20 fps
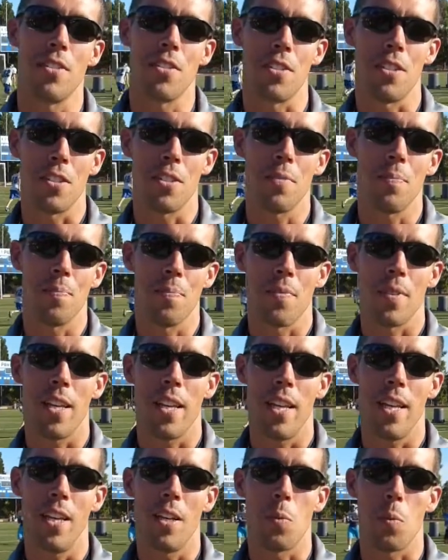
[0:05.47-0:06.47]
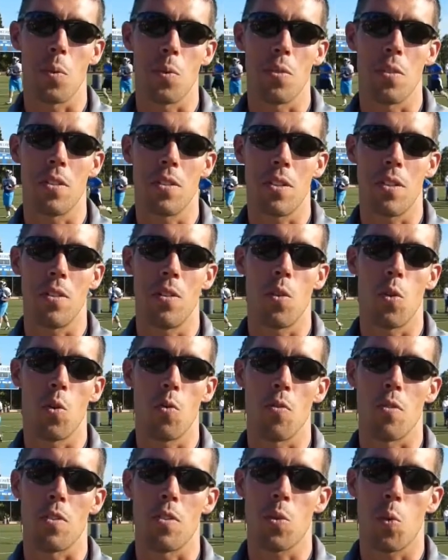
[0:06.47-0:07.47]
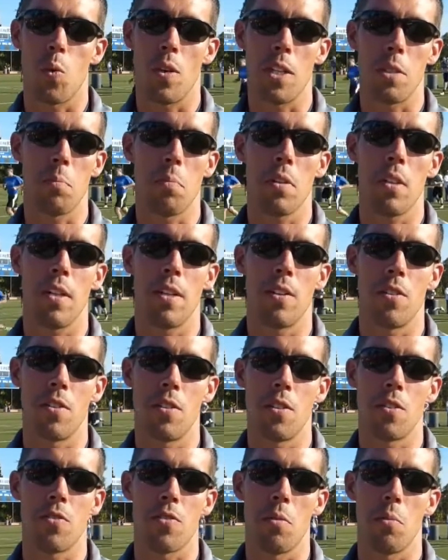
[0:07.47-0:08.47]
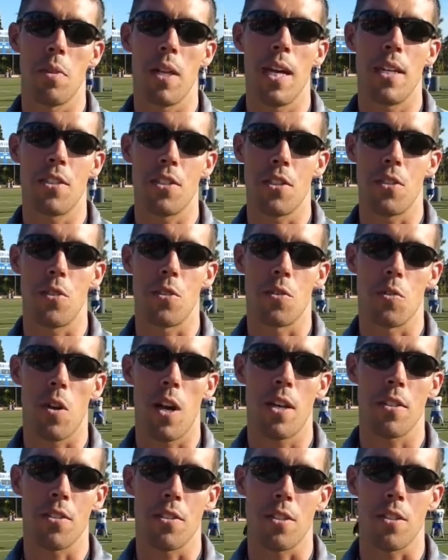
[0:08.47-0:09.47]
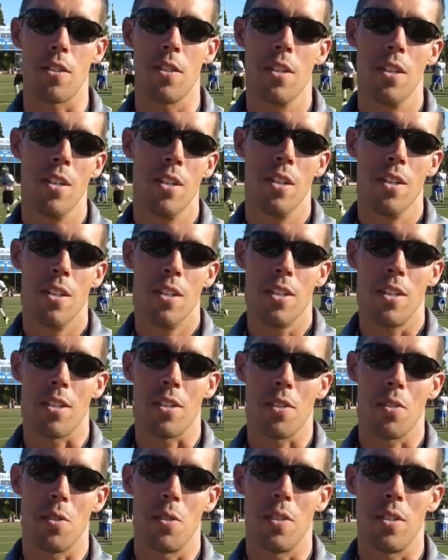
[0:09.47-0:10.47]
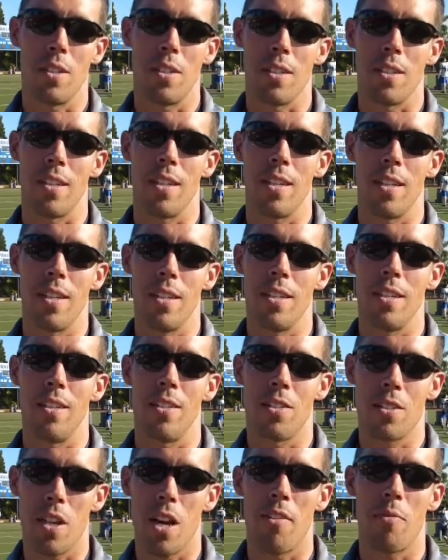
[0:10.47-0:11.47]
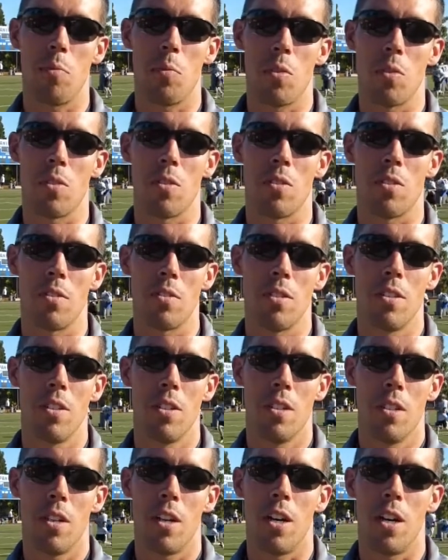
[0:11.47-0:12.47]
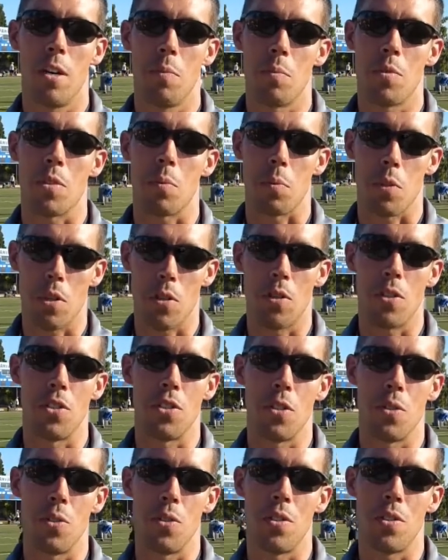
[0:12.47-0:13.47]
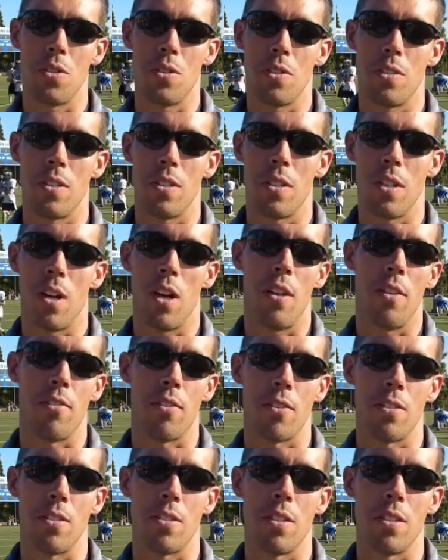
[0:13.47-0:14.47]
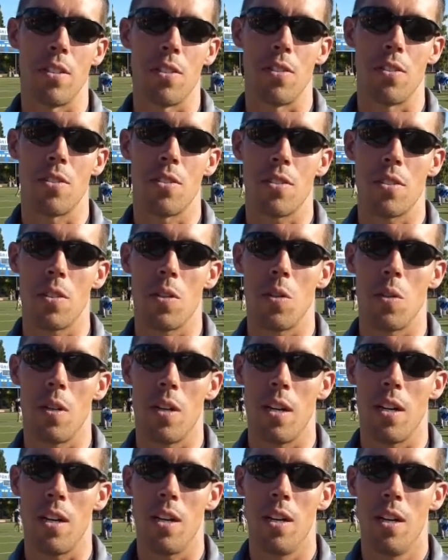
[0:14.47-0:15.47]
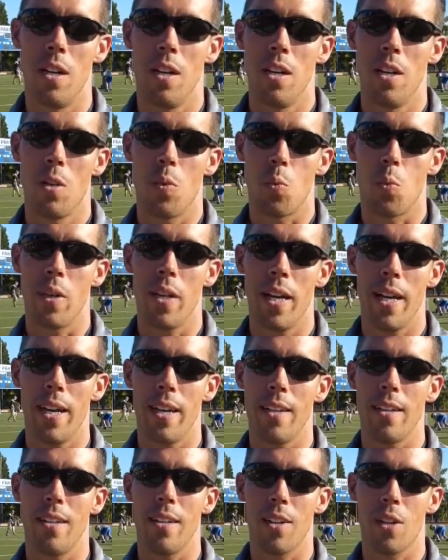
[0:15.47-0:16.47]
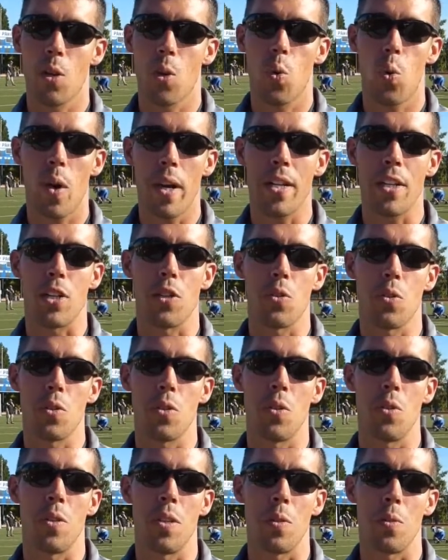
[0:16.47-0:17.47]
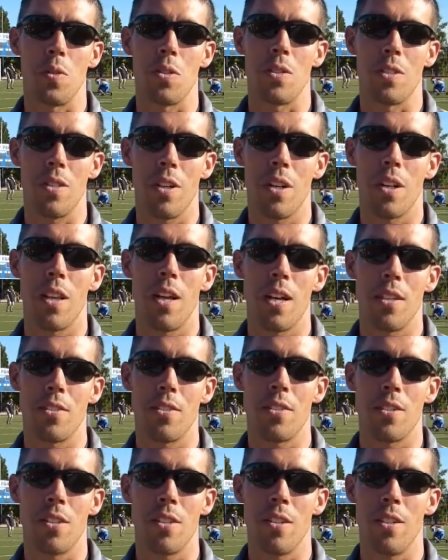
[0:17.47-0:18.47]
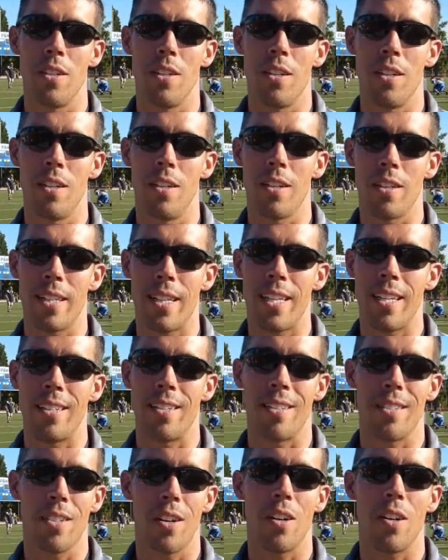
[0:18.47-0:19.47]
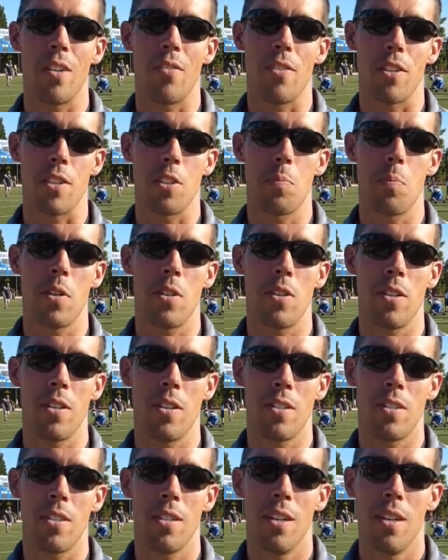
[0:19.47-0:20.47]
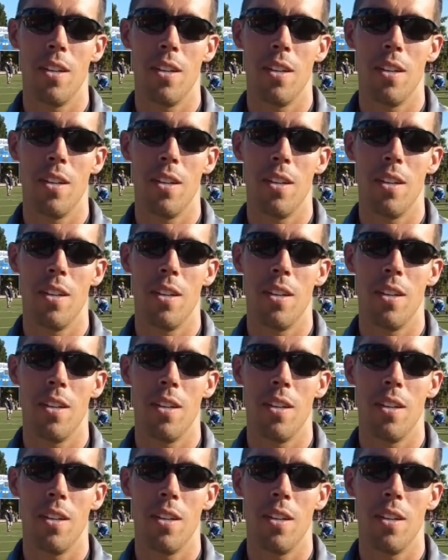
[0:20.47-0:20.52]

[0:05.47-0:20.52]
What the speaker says: year, and we returned over 20 players from last year's roster, including a sophomore, some current juniors, and all of our seniors. So we had quite a crew that was young last year and gained a ton of experience.